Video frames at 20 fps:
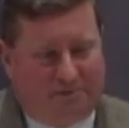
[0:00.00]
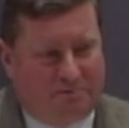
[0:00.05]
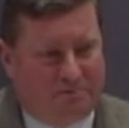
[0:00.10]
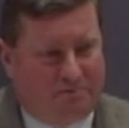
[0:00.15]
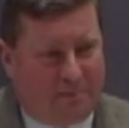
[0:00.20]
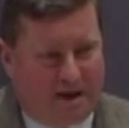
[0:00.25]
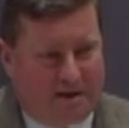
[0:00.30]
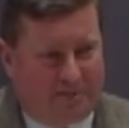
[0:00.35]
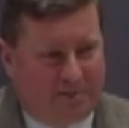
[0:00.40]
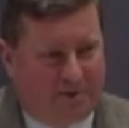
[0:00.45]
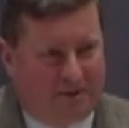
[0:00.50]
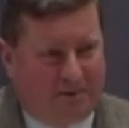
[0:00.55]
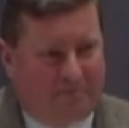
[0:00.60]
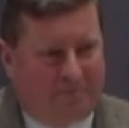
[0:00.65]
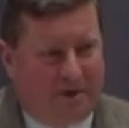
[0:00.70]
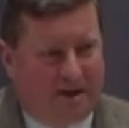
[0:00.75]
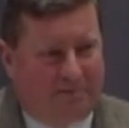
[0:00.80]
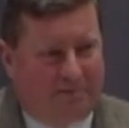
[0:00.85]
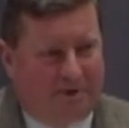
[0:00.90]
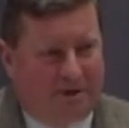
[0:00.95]

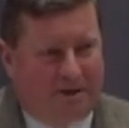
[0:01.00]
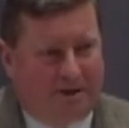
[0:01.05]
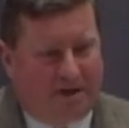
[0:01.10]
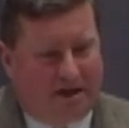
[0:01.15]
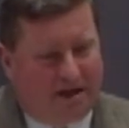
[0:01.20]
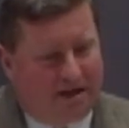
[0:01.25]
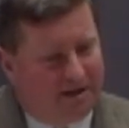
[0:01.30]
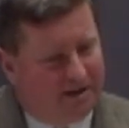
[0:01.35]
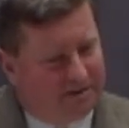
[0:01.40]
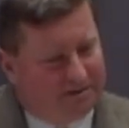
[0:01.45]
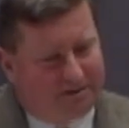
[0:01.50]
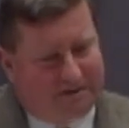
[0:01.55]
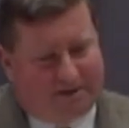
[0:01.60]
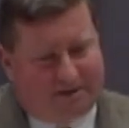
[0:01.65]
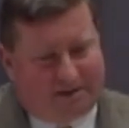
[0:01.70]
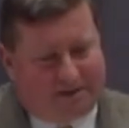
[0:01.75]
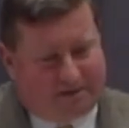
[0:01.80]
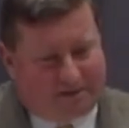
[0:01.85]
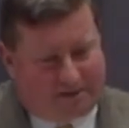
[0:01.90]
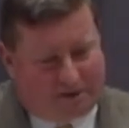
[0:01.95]
make me
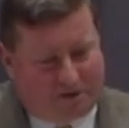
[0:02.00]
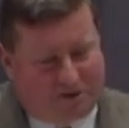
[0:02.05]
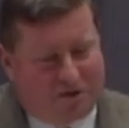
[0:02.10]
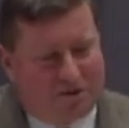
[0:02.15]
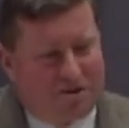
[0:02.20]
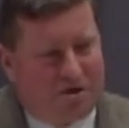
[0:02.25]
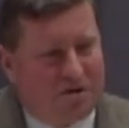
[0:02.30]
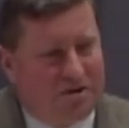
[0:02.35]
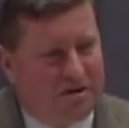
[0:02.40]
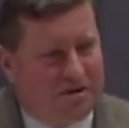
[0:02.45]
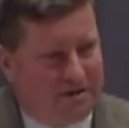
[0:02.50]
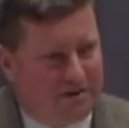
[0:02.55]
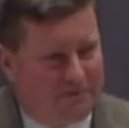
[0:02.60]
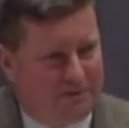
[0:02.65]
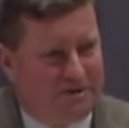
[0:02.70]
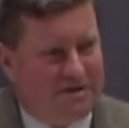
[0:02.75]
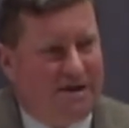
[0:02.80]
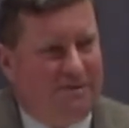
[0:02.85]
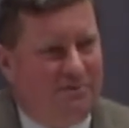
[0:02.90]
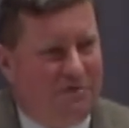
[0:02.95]
concerned in
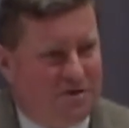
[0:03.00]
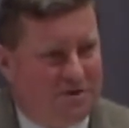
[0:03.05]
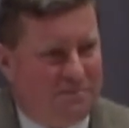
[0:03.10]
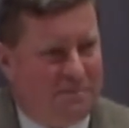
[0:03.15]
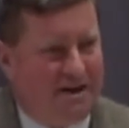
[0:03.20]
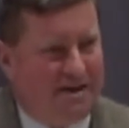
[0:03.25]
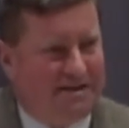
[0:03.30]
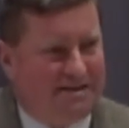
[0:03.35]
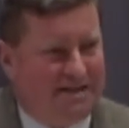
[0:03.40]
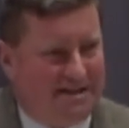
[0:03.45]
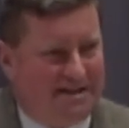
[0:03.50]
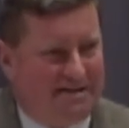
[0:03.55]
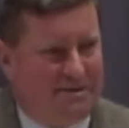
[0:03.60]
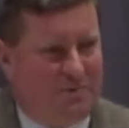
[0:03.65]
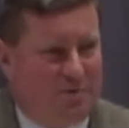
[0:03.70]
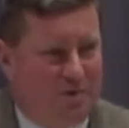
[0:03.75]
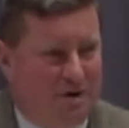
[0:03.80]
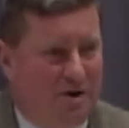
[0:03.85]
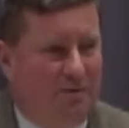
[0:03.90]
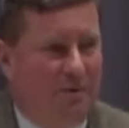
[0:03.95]
some respects as to
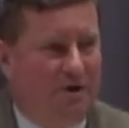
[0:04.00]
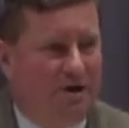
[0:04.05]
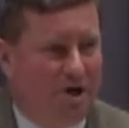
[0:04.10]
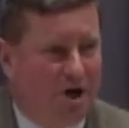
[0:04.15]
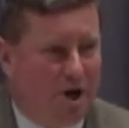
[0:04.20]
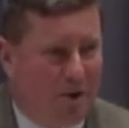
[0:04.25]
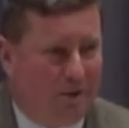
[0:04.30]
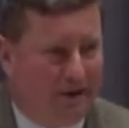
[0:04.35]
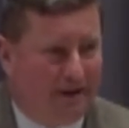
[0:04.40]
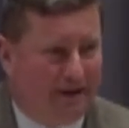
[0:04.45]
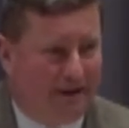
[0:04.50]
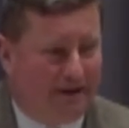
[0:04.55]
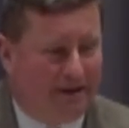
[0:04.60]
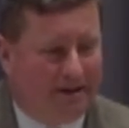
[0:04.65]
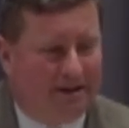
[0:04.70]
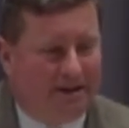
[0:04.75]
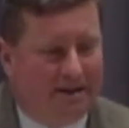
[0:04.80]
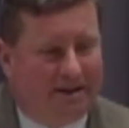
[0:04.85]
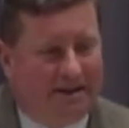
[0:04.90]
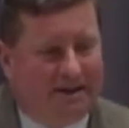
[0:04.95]
where we're going,
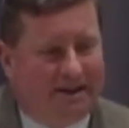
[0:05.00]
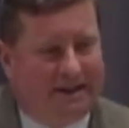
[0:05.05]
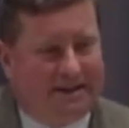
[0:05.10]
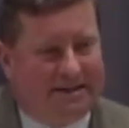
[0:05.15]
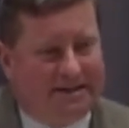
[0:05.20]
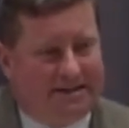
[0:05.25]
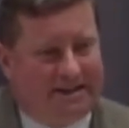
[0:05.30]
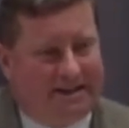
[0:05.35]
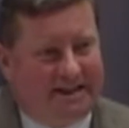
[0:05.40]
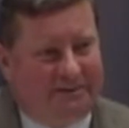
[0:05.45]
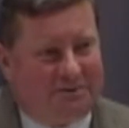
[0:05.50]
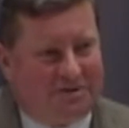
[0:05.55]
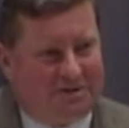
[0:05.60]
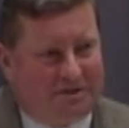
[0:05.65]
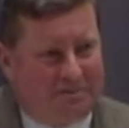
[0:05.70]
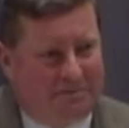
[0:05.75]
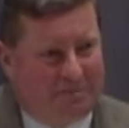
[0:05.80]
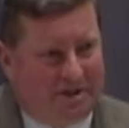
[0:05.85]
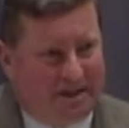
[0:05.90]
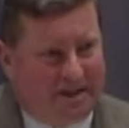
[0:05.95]
it seems
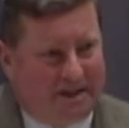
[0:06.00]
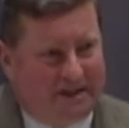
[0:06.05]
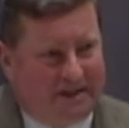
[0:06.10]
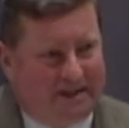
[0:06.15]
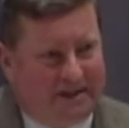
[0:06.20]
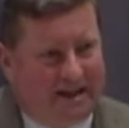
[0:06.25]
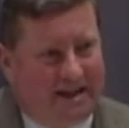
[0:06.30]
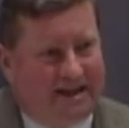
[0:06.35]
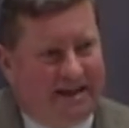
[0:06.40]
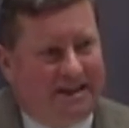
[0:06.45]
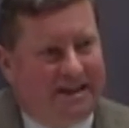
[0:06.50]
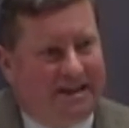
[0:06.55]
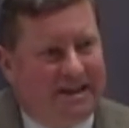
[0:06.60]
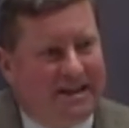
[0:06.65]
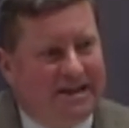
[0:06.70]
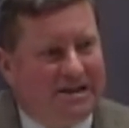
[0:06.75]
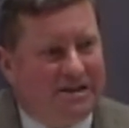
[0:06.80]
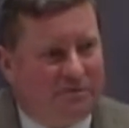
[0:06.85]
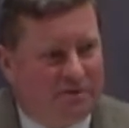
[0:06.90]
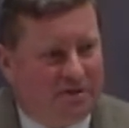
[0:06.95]
to me that in
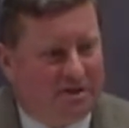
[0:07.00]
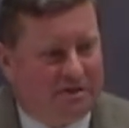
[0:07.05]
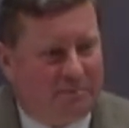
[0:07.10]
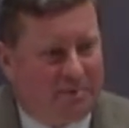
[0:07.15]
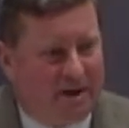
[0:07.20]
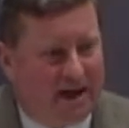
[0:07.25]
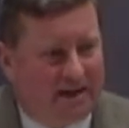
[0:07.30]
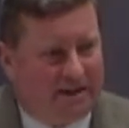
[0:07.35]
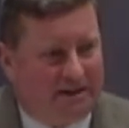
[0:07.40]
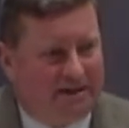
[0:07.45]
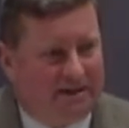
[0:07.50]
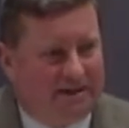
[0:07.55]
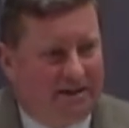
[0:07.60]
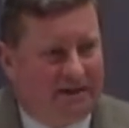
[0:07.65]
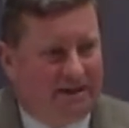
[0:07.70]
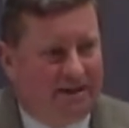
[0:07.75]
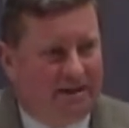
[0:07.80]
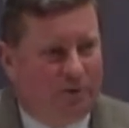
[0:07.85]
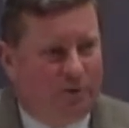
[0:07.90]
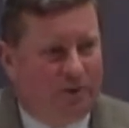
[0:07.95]
this respect
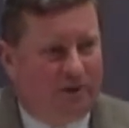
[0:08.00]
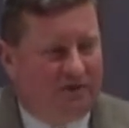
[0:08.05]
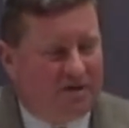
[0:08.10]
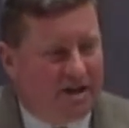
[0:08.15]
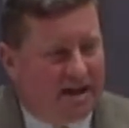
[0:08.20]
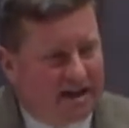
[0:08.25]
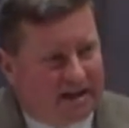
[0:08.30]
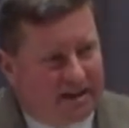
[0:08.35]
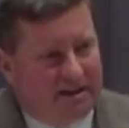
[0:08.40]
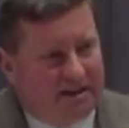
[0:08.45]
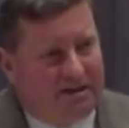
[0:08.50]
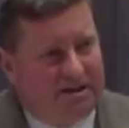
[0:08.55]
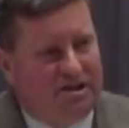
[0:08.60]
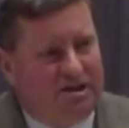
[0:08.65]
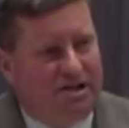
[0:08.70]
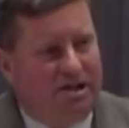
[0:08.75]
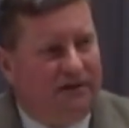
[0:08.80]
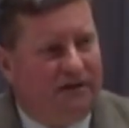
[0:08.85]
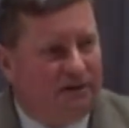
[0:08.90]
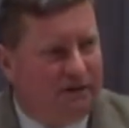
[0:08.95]
we've taken a
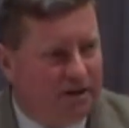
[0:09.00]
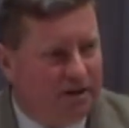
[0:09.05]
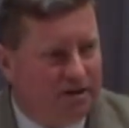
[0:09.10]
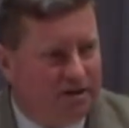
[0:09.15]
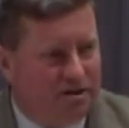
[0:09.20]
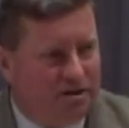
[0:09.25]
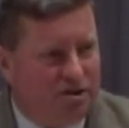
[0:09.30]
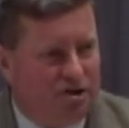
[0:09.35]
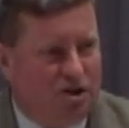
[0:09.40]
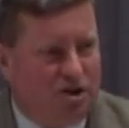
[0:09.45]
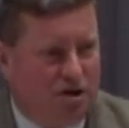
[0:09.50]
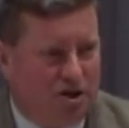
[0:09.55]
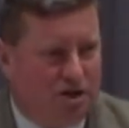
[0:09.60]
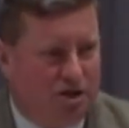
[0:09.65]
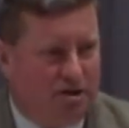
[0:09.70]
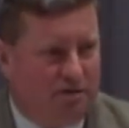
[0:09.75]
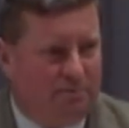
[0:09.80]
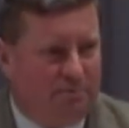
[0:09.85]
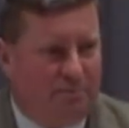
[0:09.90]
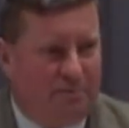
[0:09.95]
different
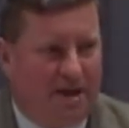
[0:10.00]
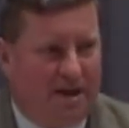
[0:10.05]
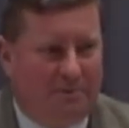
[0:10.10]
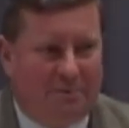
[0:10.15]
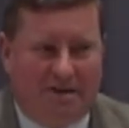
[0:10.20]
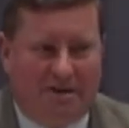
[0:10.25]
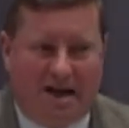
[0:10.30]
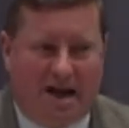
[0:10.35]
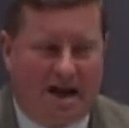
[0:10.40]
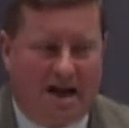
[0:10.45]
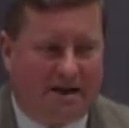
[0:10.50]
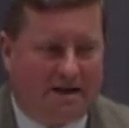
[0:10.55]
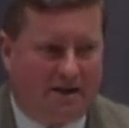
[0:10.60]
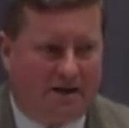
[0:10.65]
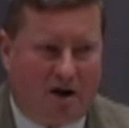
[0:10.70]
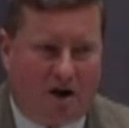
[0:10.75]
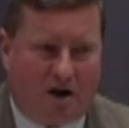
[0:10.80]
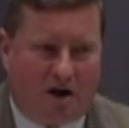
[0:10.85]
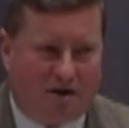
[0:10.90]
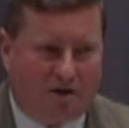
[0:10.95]
turn. Maybe not
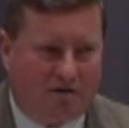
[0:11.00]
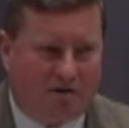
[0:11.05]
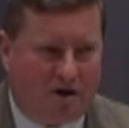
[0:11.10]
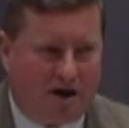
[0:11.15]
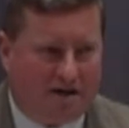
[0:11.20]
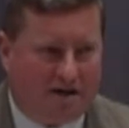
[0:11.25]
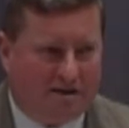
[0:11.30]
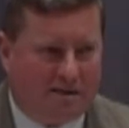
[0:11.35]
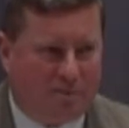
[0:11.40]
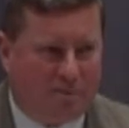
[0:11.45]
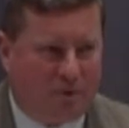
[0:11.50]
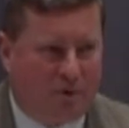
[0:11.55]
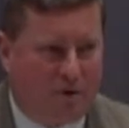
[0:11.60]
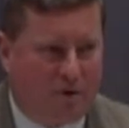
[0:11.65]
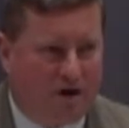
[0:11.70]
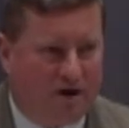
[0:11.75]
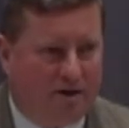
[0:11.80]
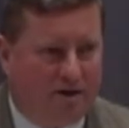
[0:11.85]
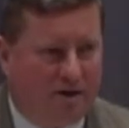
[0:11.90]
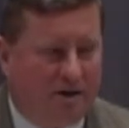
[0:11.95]
all across the
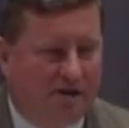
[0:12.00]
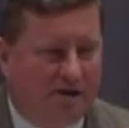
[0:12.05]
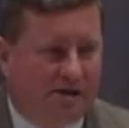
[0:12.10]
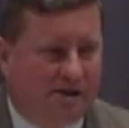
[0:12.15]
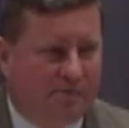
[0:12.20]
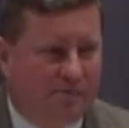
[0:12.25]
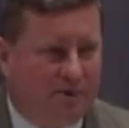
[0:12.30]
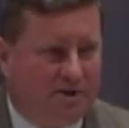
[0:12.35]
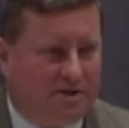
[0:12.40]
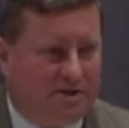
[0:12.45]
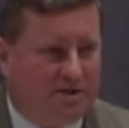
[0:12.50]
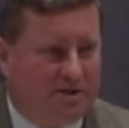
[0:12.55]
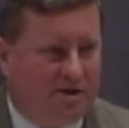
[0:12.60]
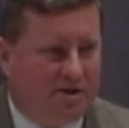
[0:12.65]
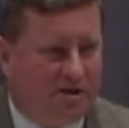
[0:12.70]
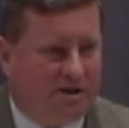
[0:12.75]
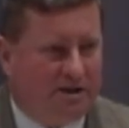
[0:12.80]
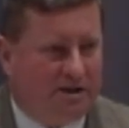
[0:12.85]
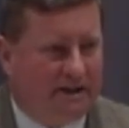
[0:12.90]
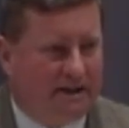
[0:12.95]
board, but
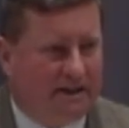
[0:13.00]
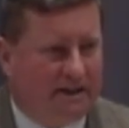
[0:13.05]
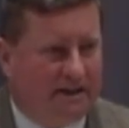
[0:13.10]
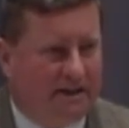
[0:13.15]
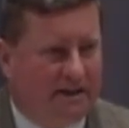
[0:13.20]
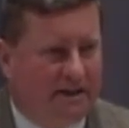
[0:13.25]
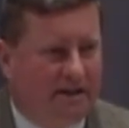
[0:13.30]
certainly